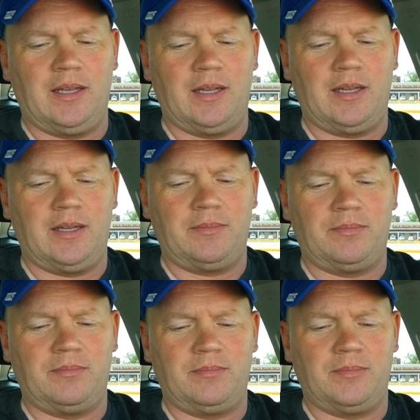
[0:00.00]
Uh,
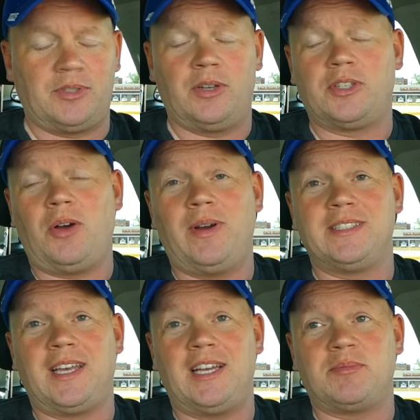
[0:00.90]
so as
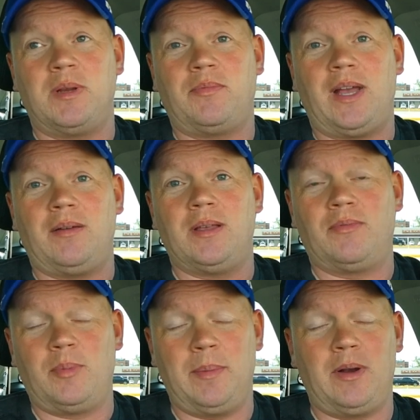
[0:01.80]
always, guys, remember
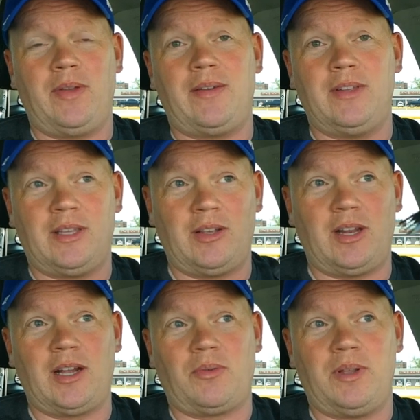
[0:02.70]
if, remember if you have anything
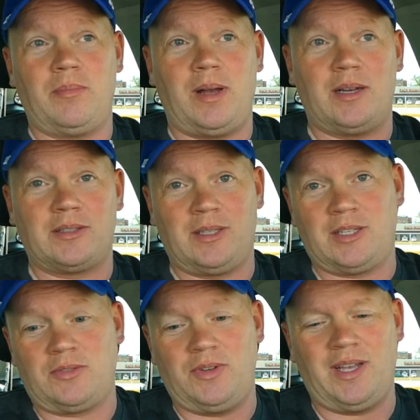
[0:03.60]
you would like, read the box
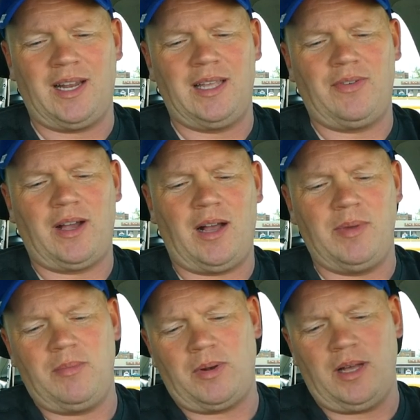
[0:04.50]
lecture. If you gotta leave a
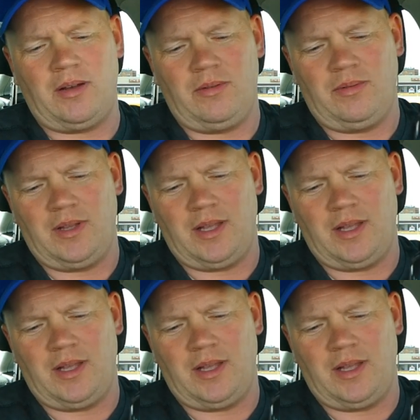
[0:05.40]
comment below.